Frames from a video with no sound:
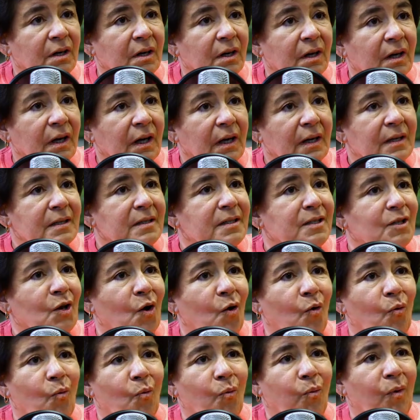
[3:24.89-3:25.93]
Right.
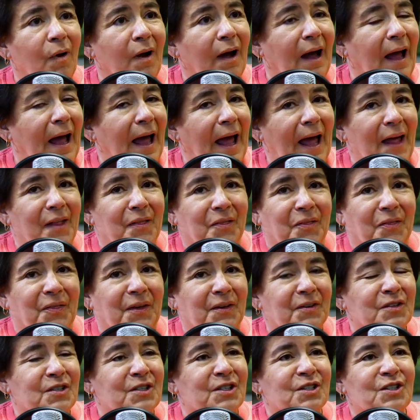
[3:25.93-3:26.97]
So
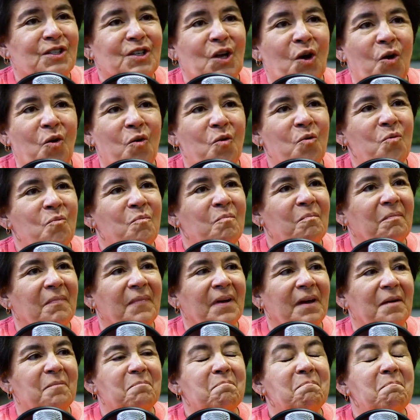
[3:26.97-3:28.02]
there's so
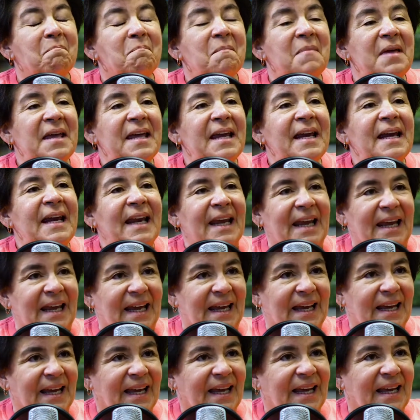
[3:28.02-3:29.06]
many
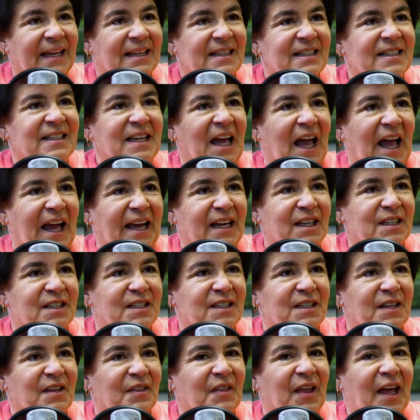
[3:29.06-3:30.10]

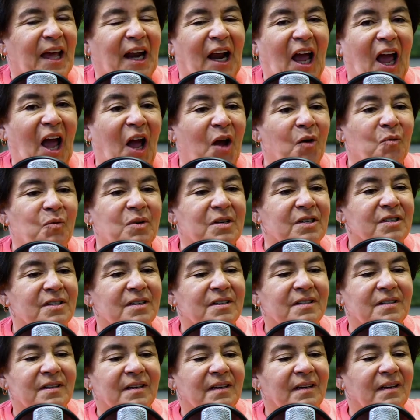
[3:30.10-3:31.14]
sites that I
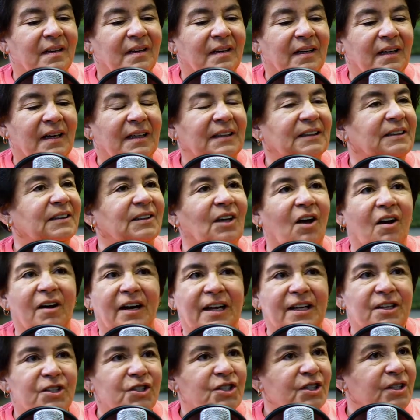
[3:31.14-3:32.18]
was
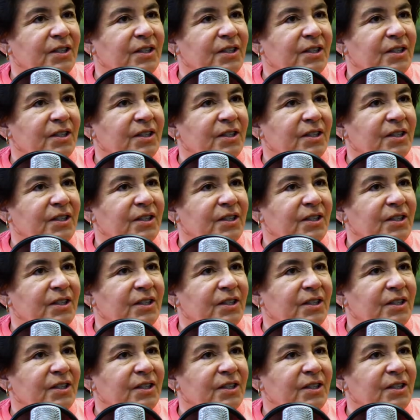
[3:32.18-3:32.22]
astonished.